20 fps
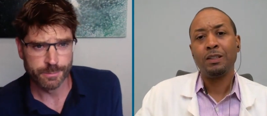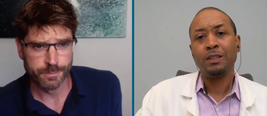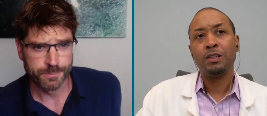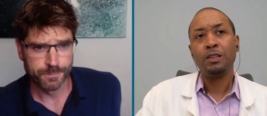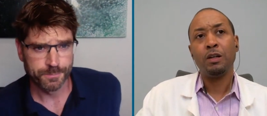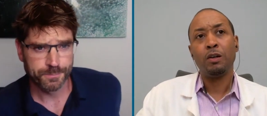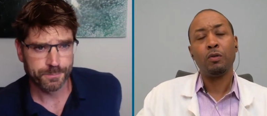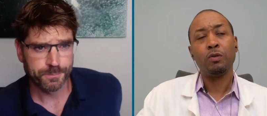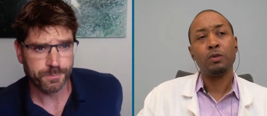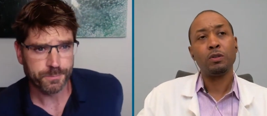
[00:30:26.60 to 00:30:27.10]
Speaker 1: you
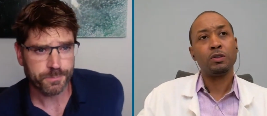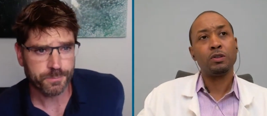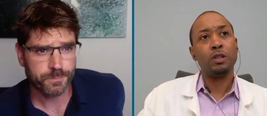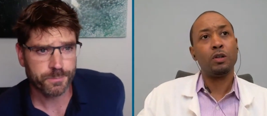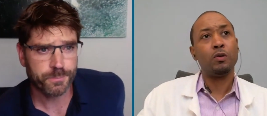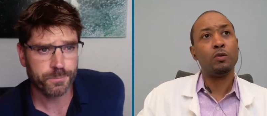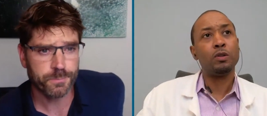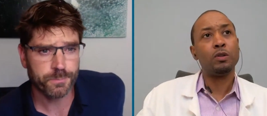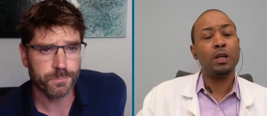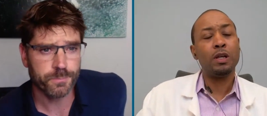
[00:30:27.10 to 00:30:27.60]
know
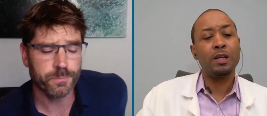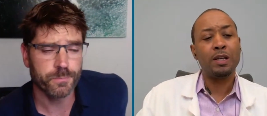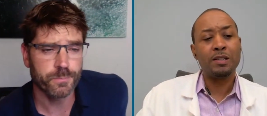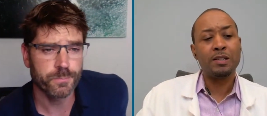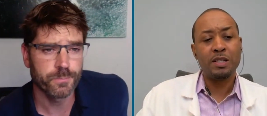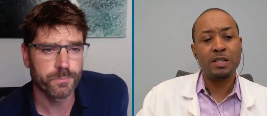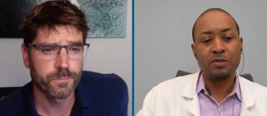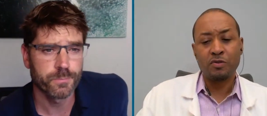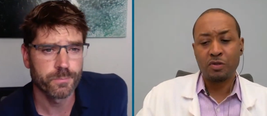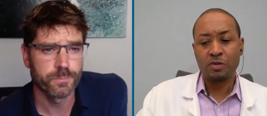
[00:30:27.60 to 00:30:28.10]
so
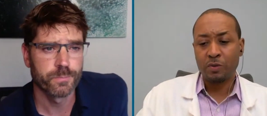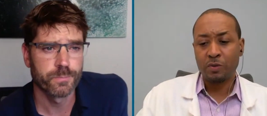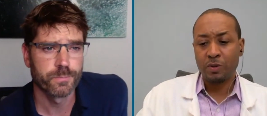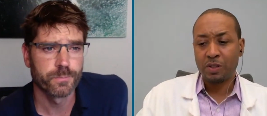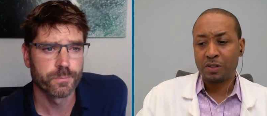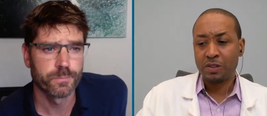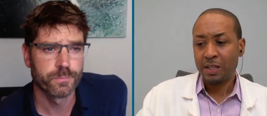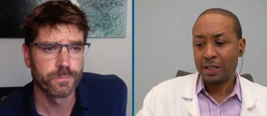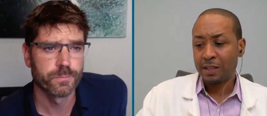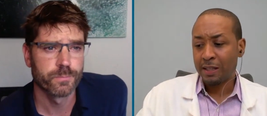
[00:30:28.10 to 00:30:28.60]
it's interesting when
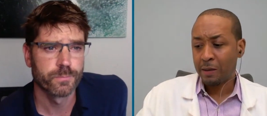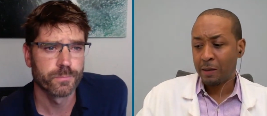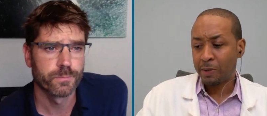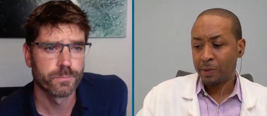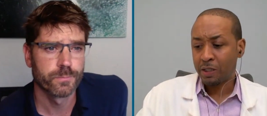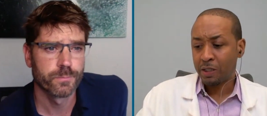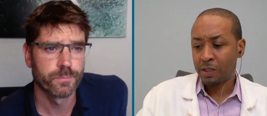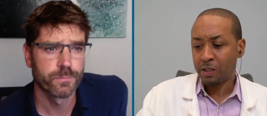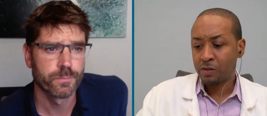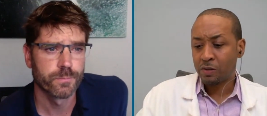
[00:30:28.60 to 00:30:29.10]
you say that
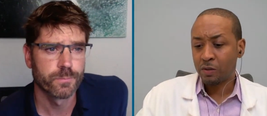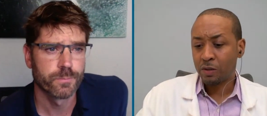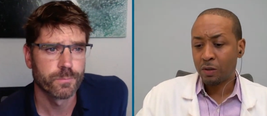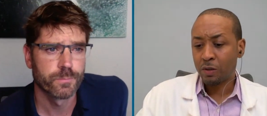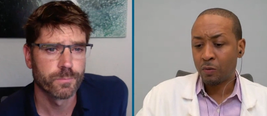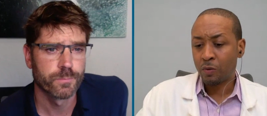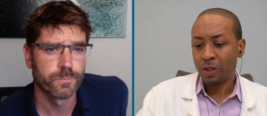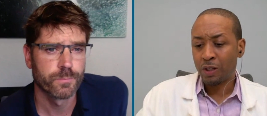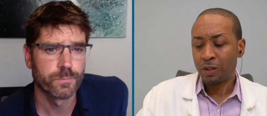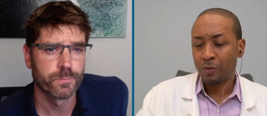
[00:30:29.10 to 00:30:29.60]
because
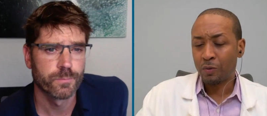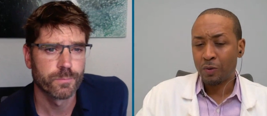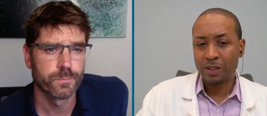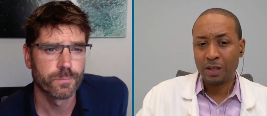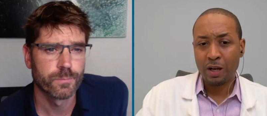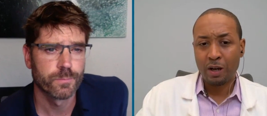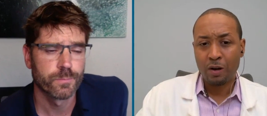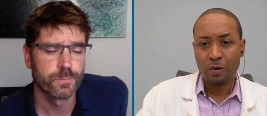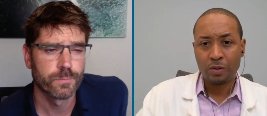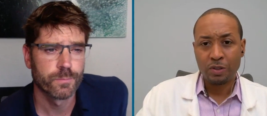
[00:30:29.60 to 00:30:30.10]
one of the
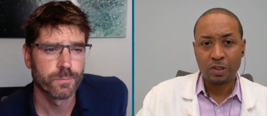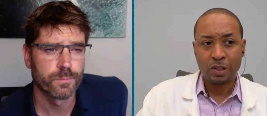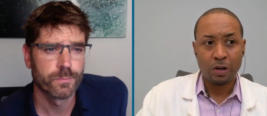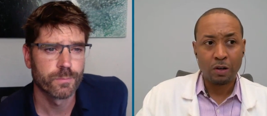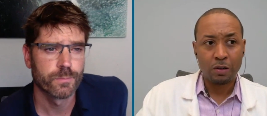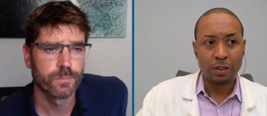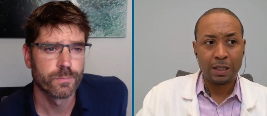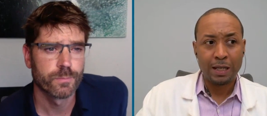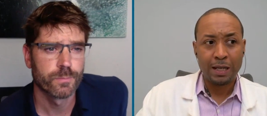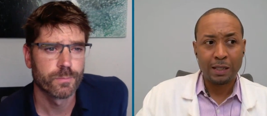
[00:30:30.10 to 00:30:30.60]
ones i always
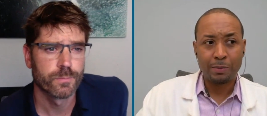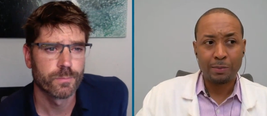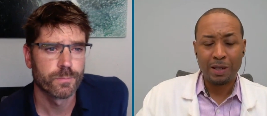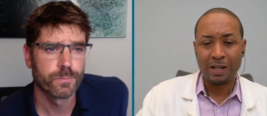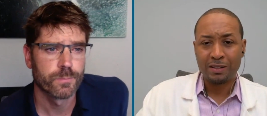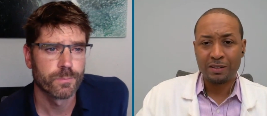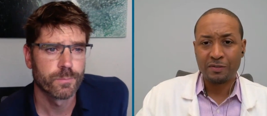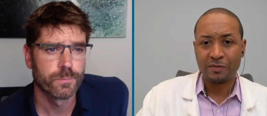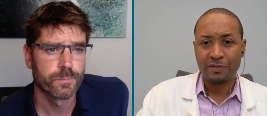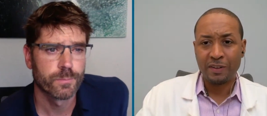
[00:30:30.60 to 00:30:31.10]
talk a lot
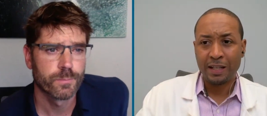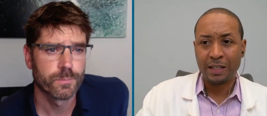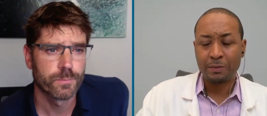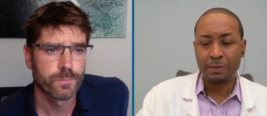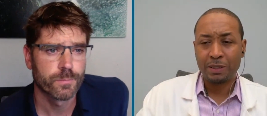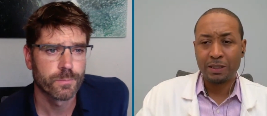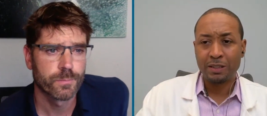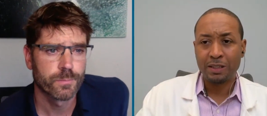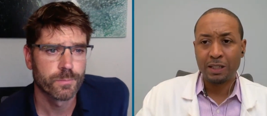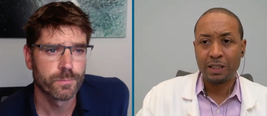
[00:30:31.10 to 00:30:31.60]
about is
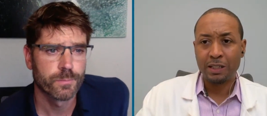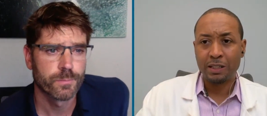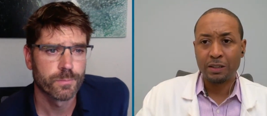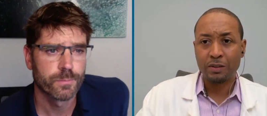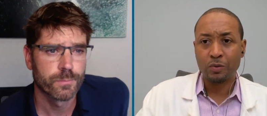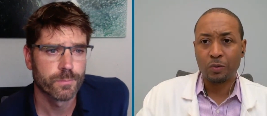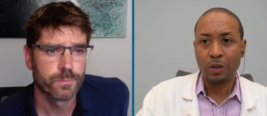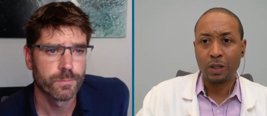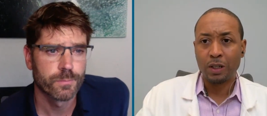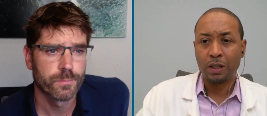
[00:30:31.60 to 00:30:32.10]
vitamin d
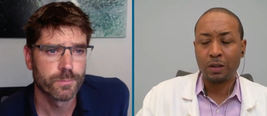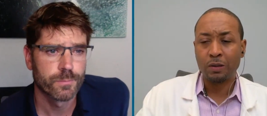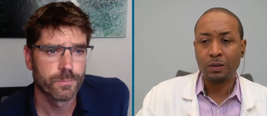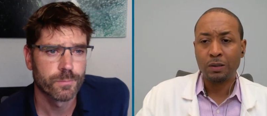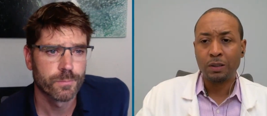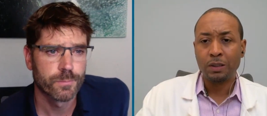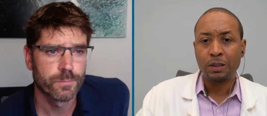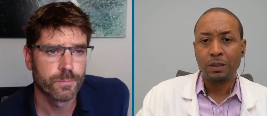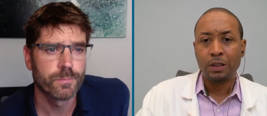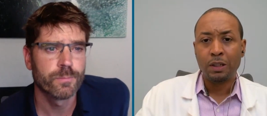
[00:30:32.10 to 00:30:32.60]
as
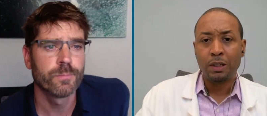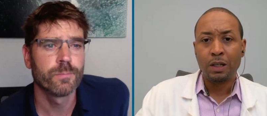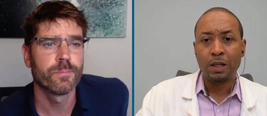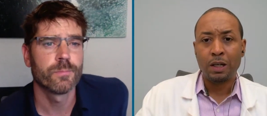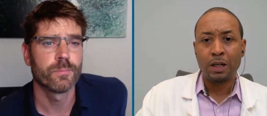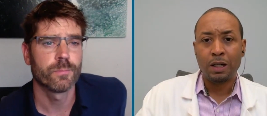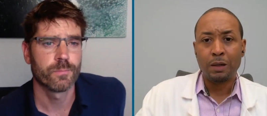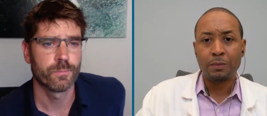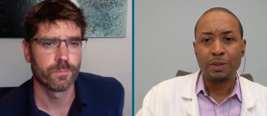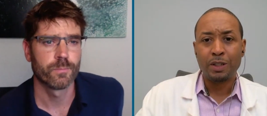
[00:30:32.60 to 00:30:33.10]
well Mm.
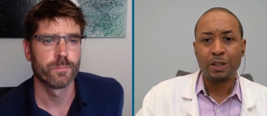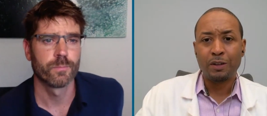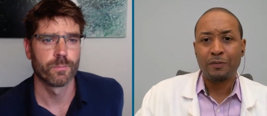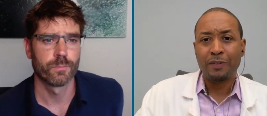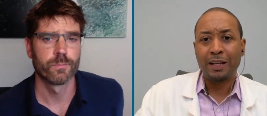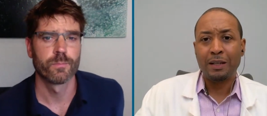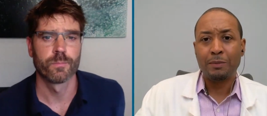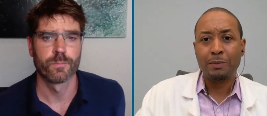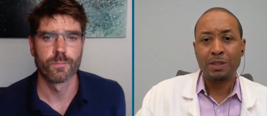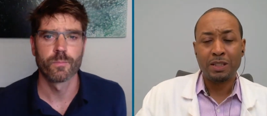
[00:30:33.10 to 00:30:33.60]
Um, you know,
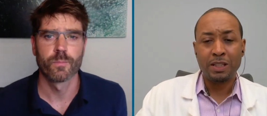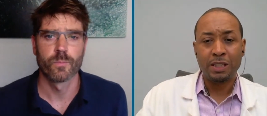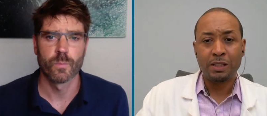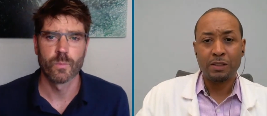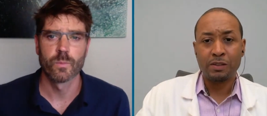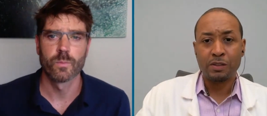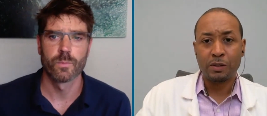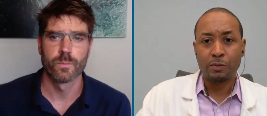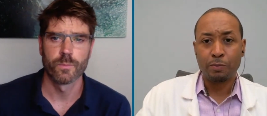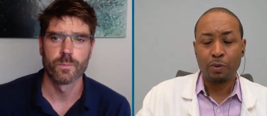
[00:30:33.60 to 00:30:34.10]
vitamin D
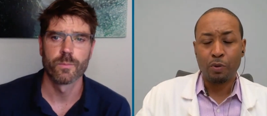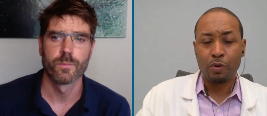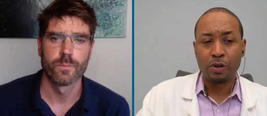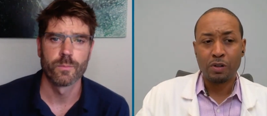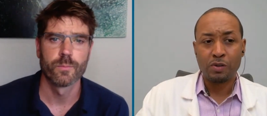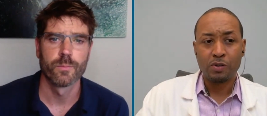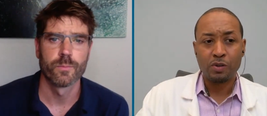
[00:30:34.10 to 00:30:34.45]
is important to